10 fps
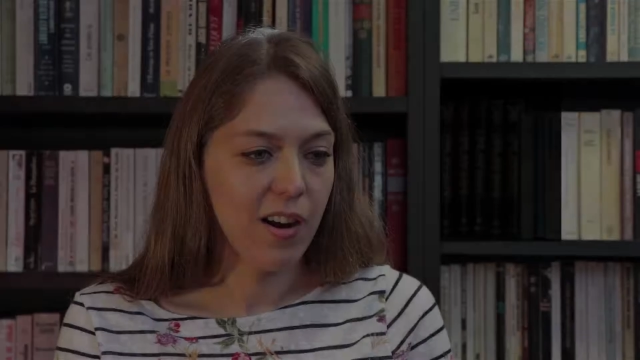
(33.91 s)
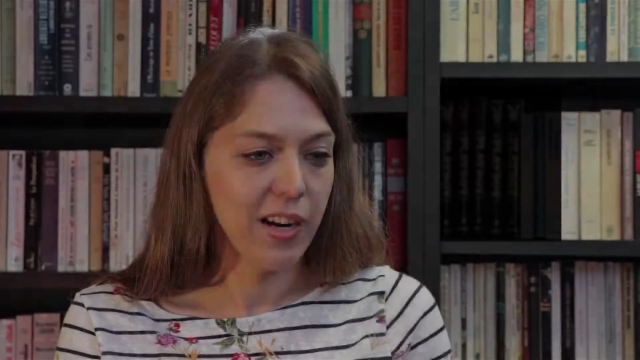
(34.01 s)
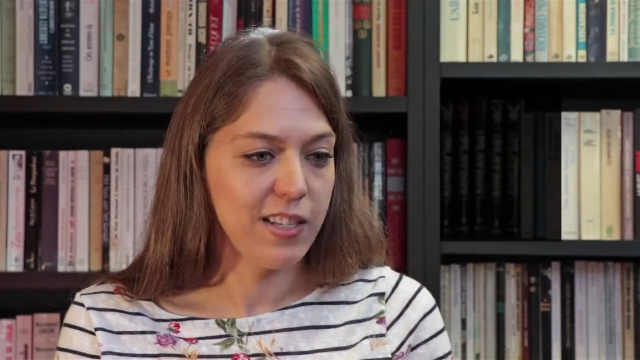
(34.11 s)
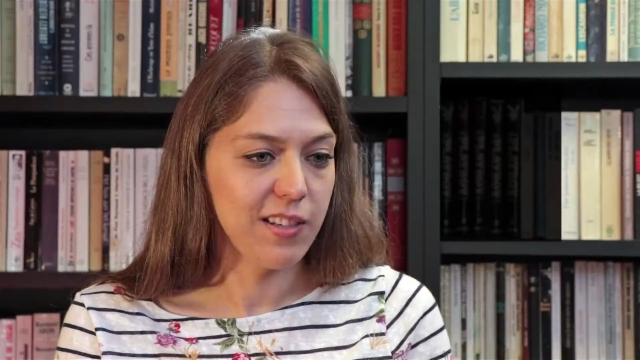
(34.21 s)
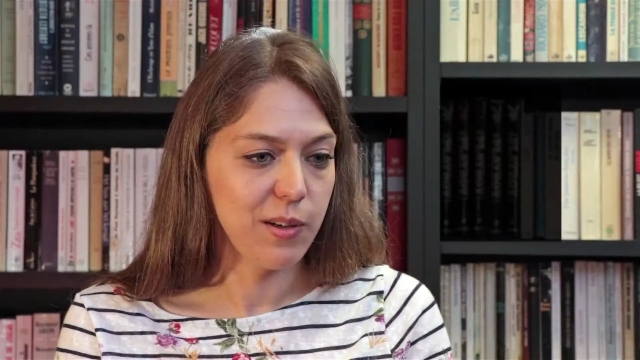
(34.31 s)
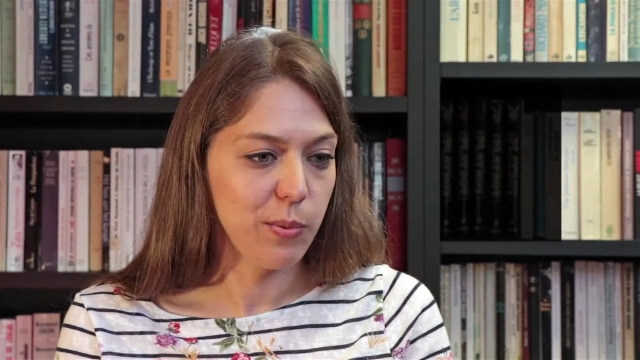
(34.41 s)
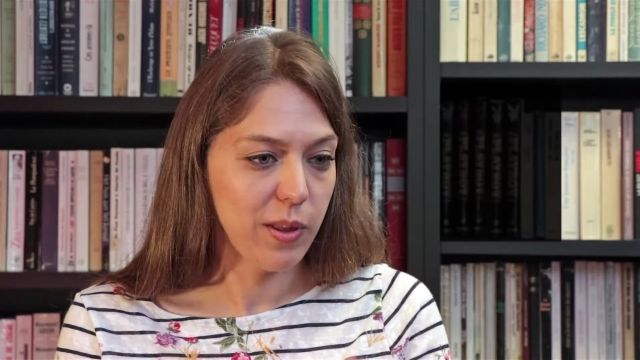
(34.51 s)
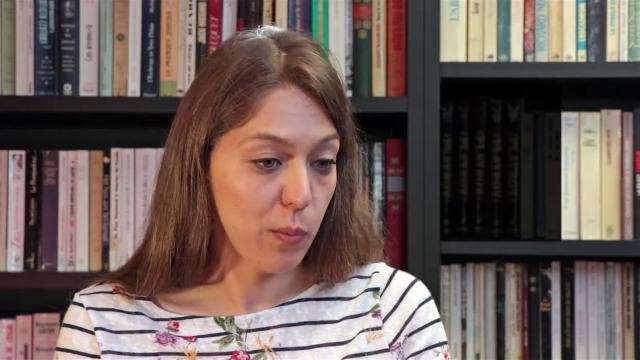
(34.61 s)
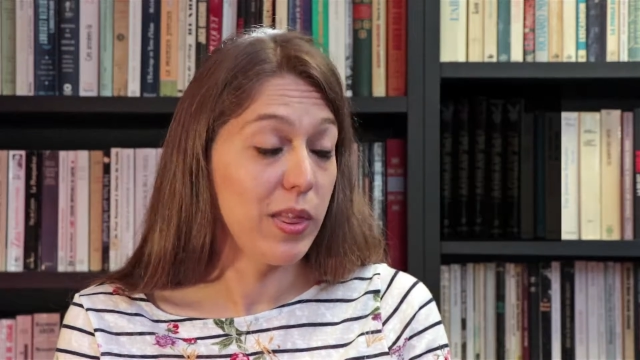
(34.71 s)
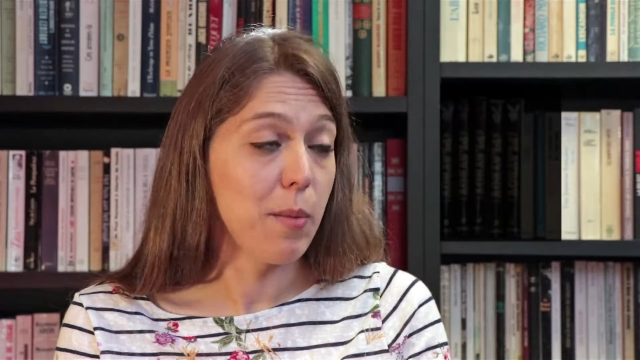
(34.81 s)
I start
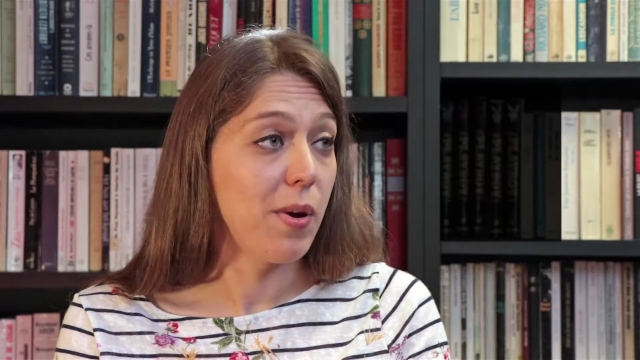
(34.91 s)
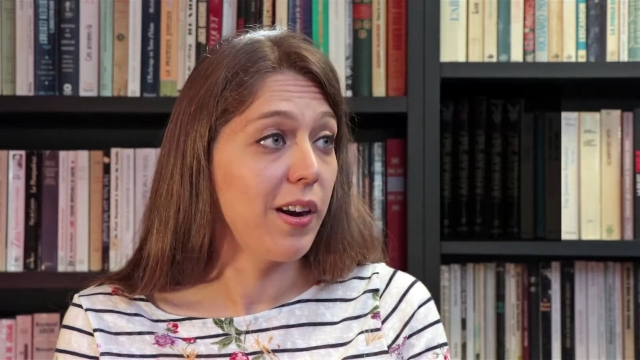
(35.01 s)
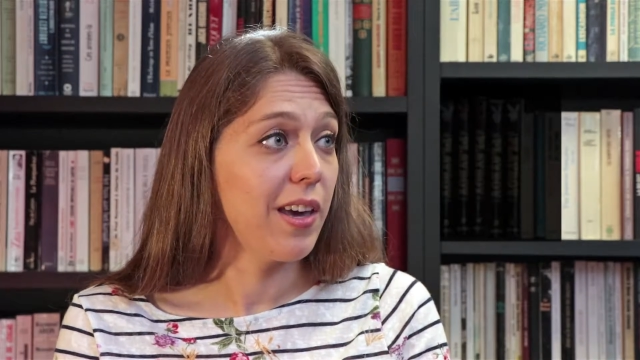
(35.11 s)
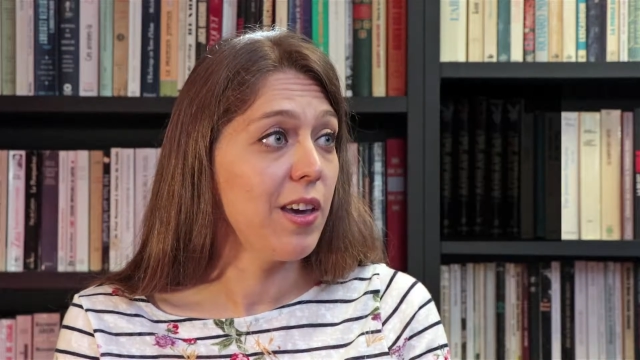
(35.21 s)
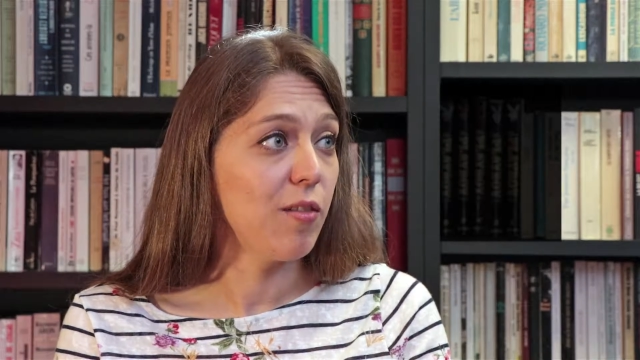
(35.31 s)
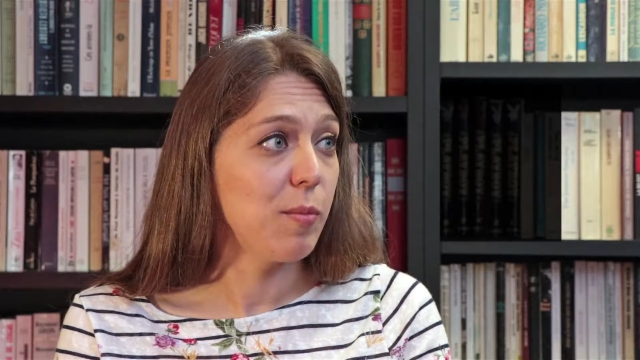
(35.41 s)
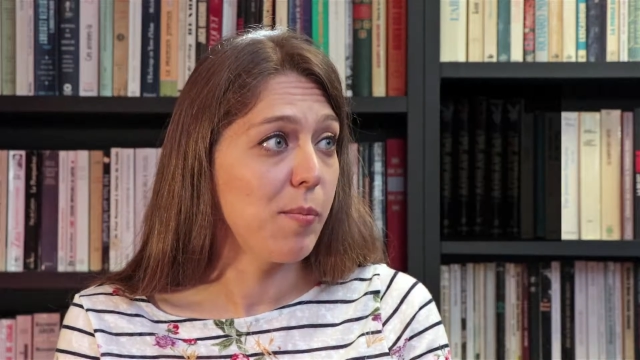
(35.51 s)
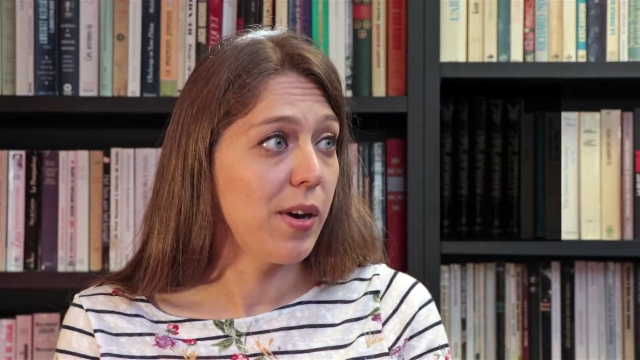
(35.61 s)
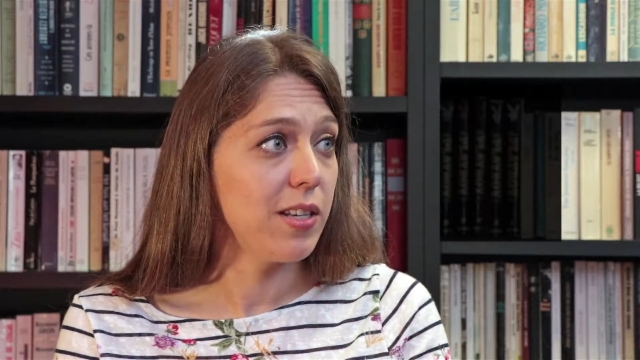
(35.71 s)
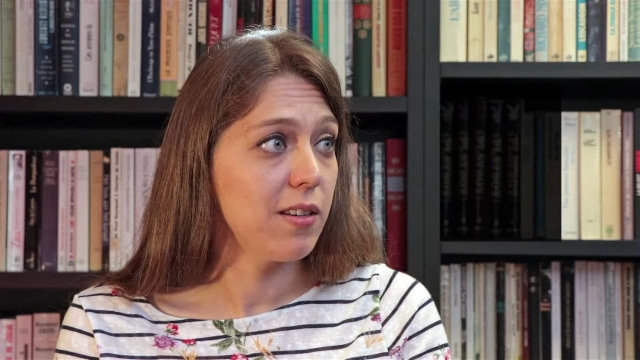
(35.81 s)
with, with the parking of
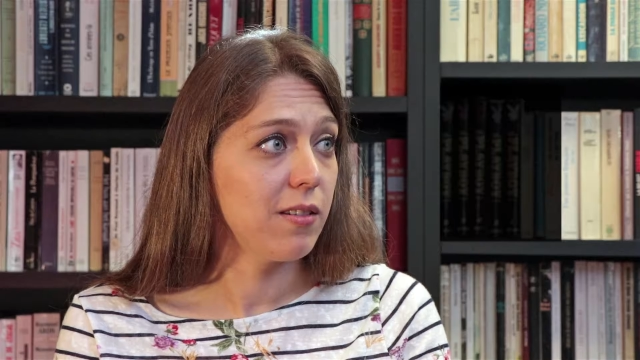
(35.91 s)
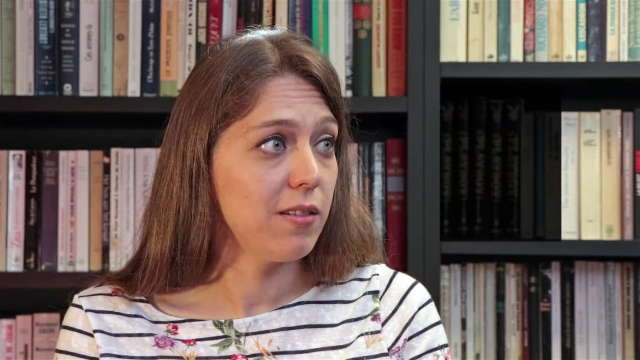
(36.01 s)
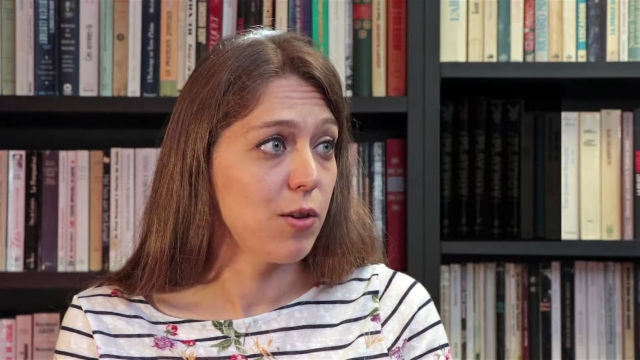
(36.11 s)
my bicycle.